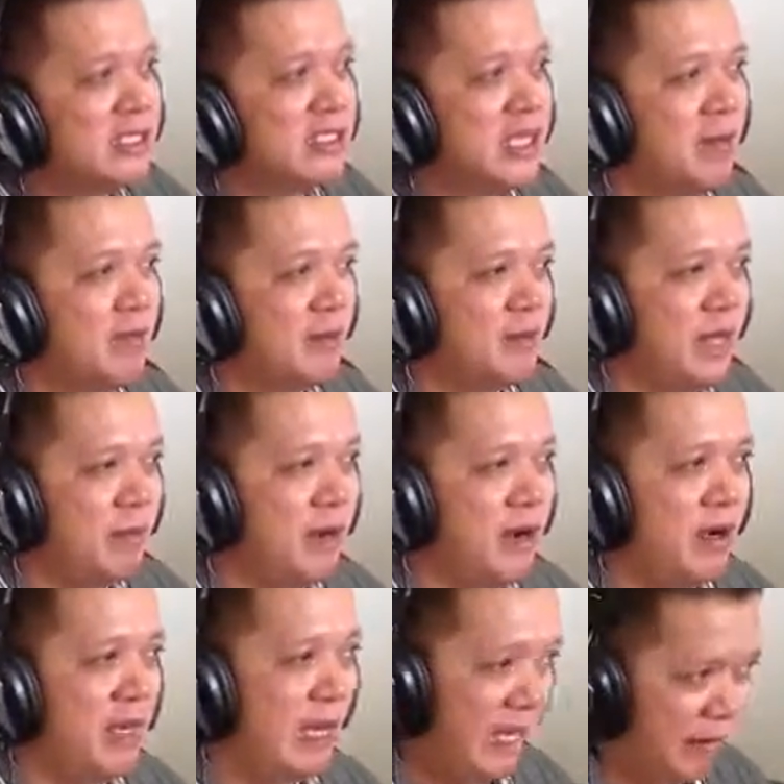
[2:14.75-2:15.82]
some of them
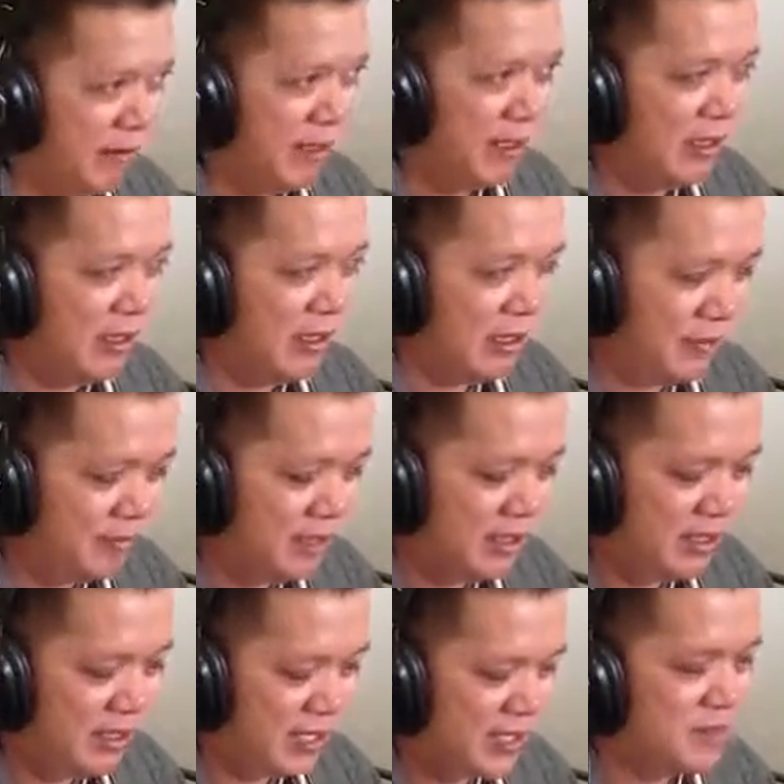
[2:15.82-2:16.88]
are le le
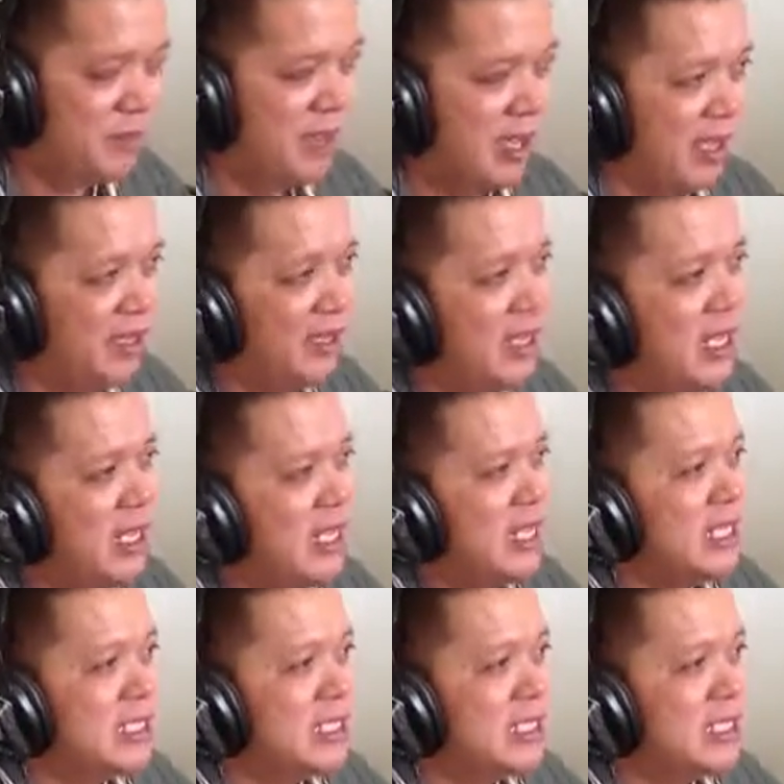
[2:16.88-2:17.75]
lesbian, yeah.